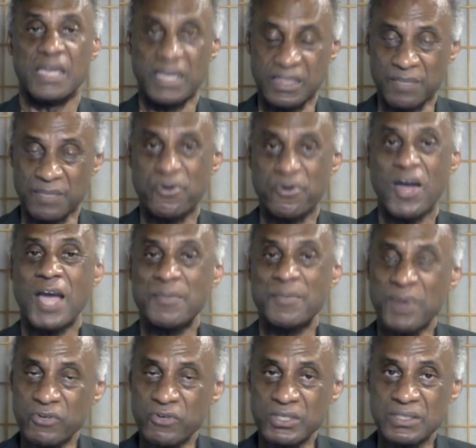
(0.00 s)
in the
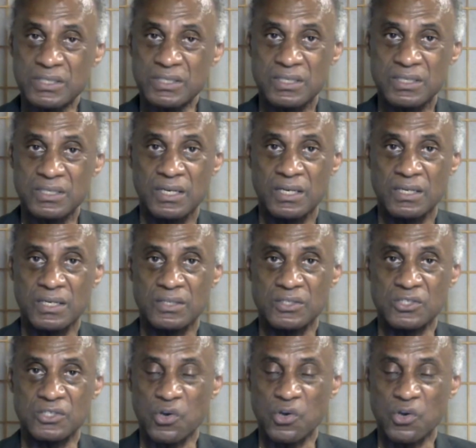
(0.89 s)
primaries.
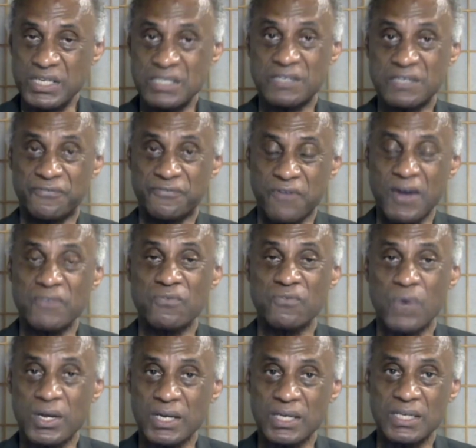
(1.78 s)
So he's a
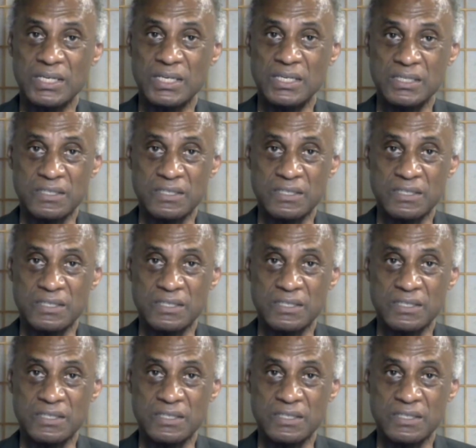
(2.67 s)
front runner.